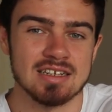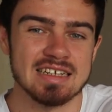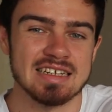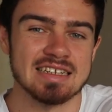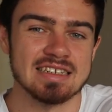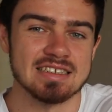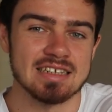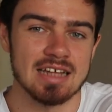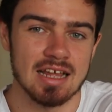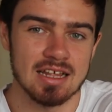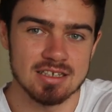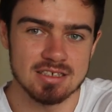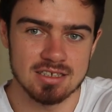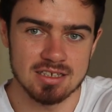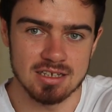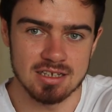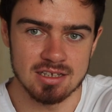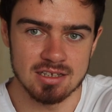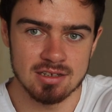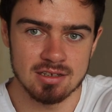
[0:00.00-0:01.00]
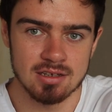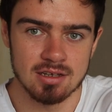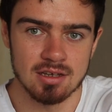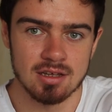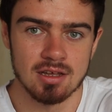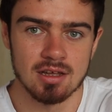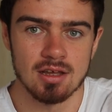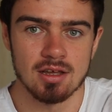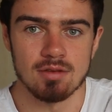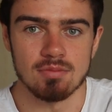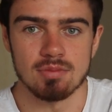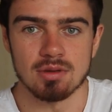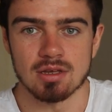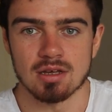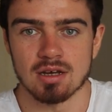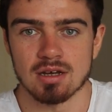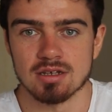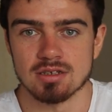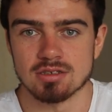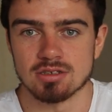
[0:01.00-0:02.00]
intensity,
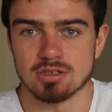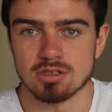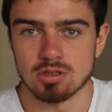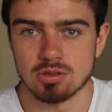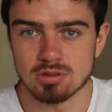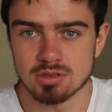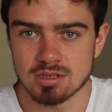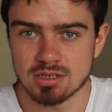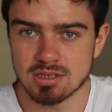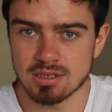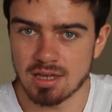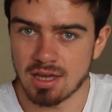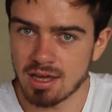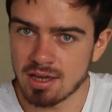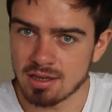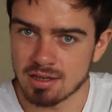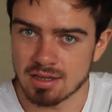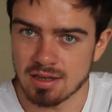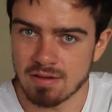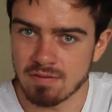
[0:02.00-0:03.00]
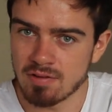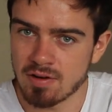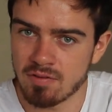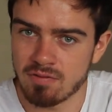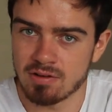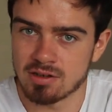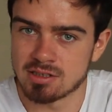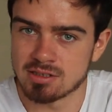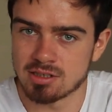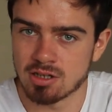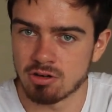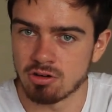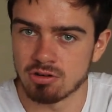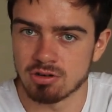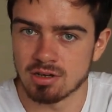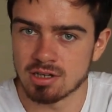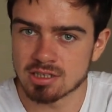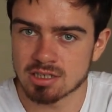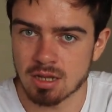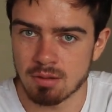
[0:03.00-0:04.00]
because you see, hey, even if a stutter
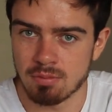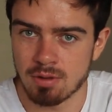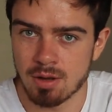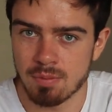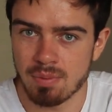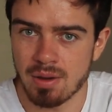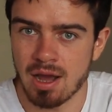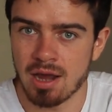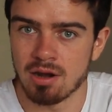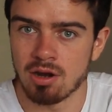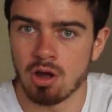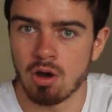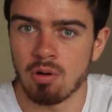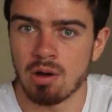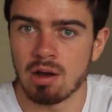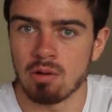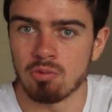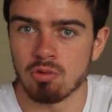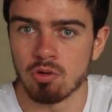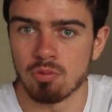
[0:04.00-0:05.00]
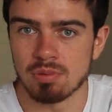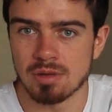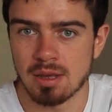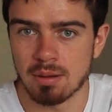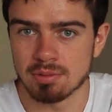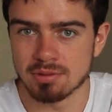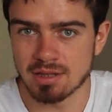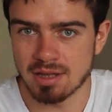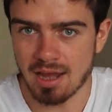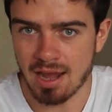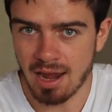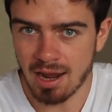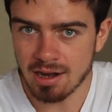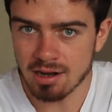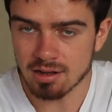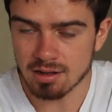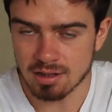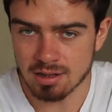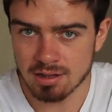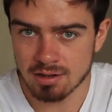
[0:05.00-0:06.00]
does come up, I know I will be able to
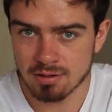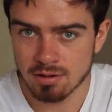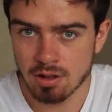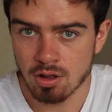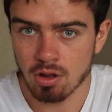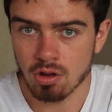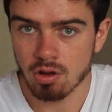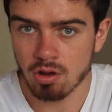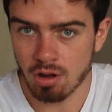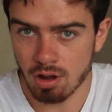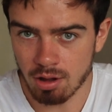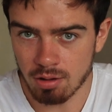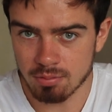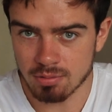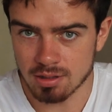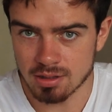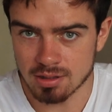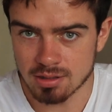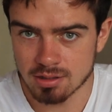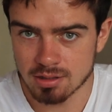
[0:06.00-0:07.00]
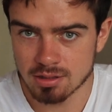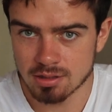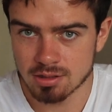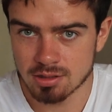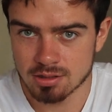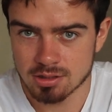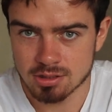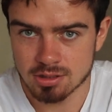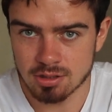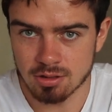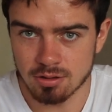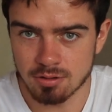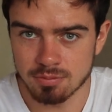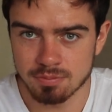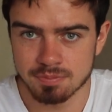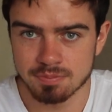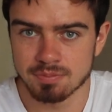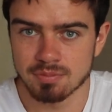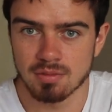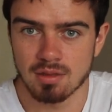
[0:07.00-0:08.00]
handle it calmly.
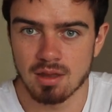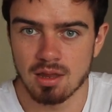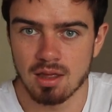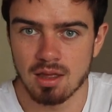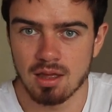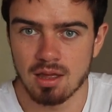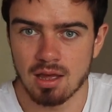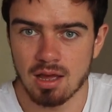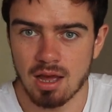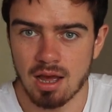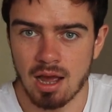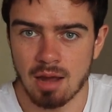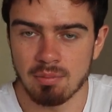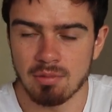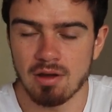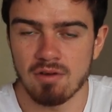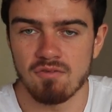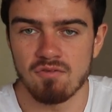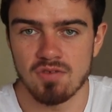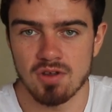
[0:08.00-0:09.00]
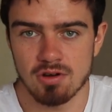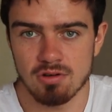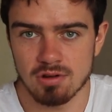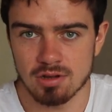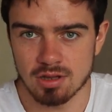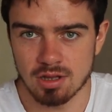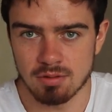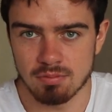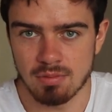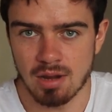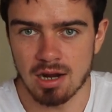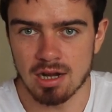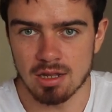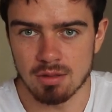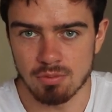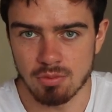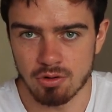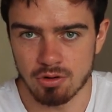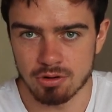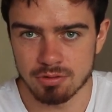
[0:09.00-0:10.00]
So I'm not fearing them
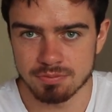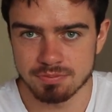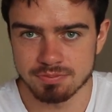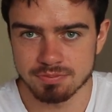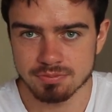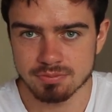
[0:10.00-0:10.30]
anymore.